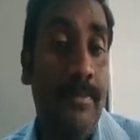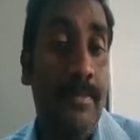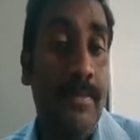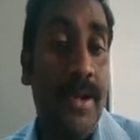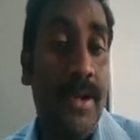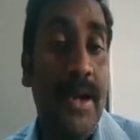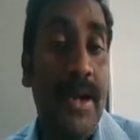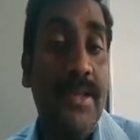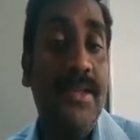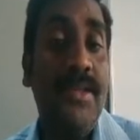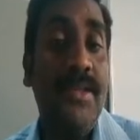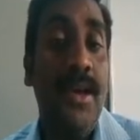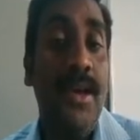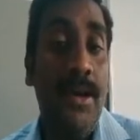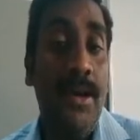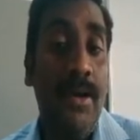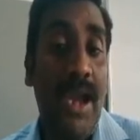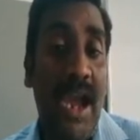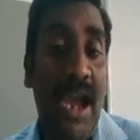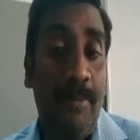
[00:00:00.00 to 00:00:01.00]
because
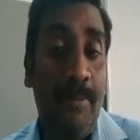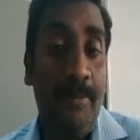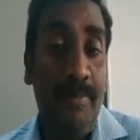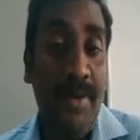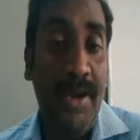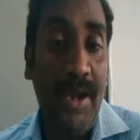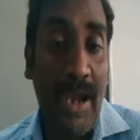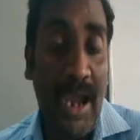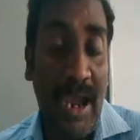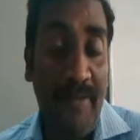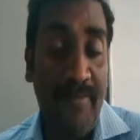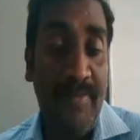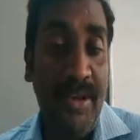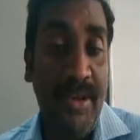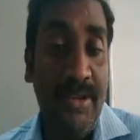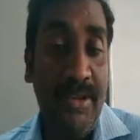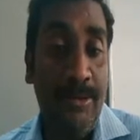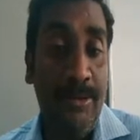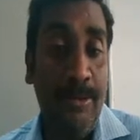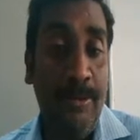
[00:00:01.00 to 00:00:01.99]

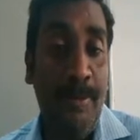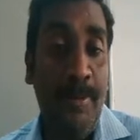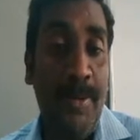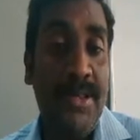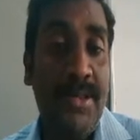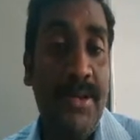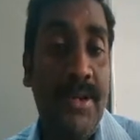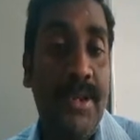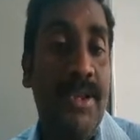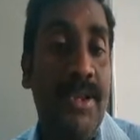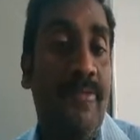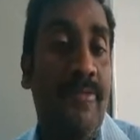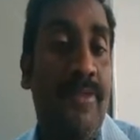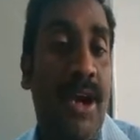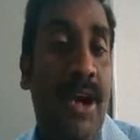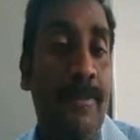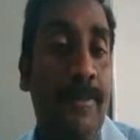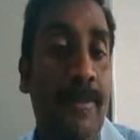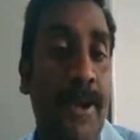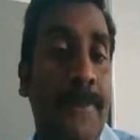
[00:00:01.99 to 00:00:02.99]
after the 2 percentage of
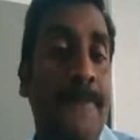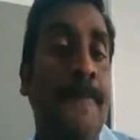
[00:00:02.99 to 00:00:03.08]
carbon